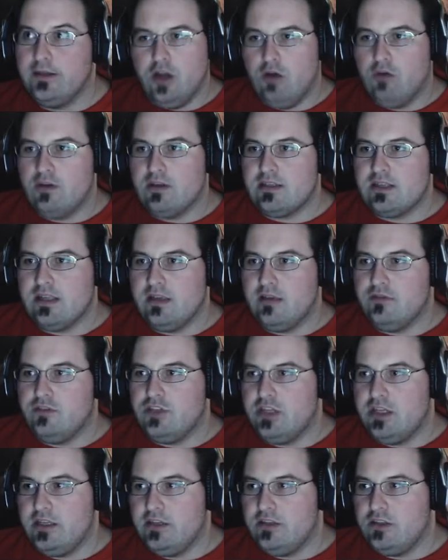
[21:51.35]
No rustling of
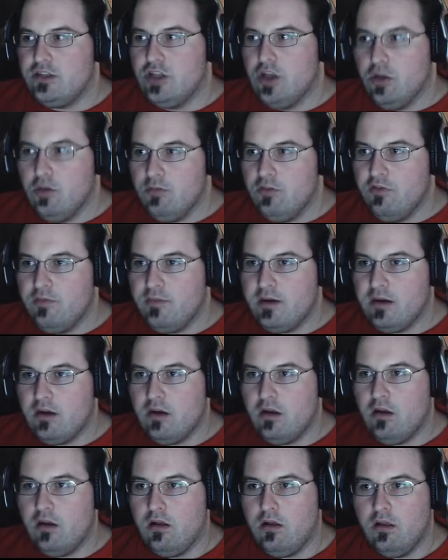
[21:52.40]
sheets, no movement
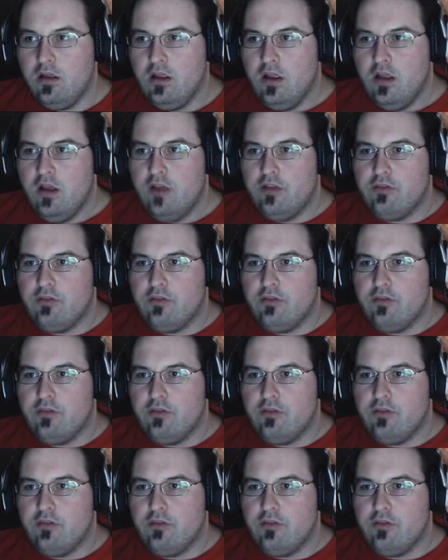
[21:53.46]
at all.